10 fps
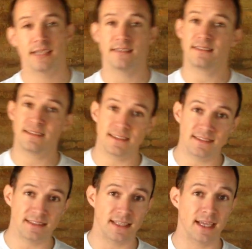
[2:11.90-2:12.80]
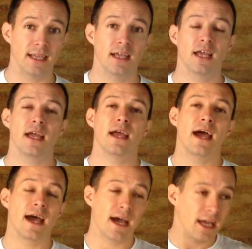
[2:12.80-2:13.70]
and sitting there
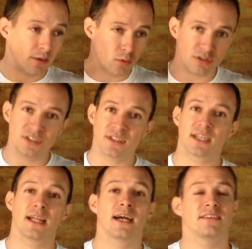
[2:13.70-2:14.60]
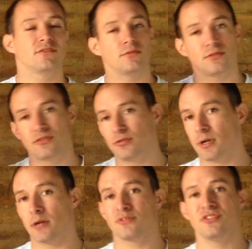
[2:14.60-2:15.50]
and watching the class, doing
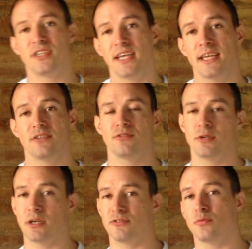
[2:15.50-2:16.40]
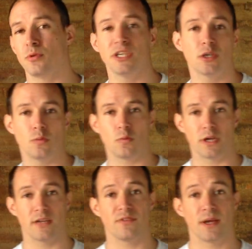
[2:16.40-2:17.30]
two hours a day, two hours a week,
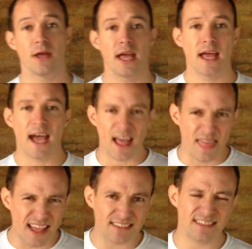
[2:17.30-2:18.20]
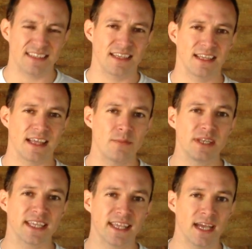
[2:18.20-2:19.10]
whatever. And that's, I
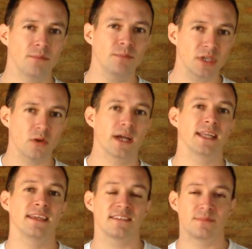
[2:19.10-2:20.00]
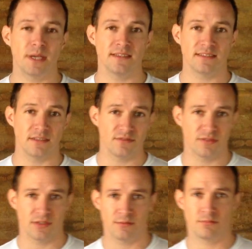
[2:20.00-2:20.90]
mean, it can be quite expensive.
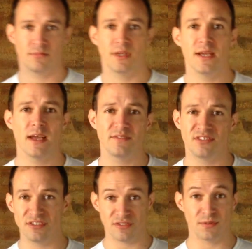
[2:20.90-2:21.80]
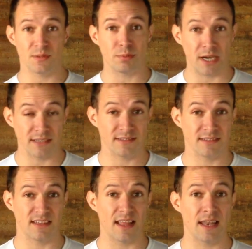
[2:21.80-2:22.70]
Yeah, I've seen some of the
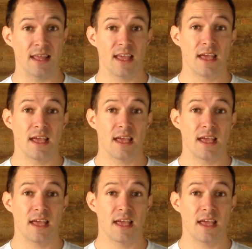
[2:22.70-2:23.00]
prices. Then,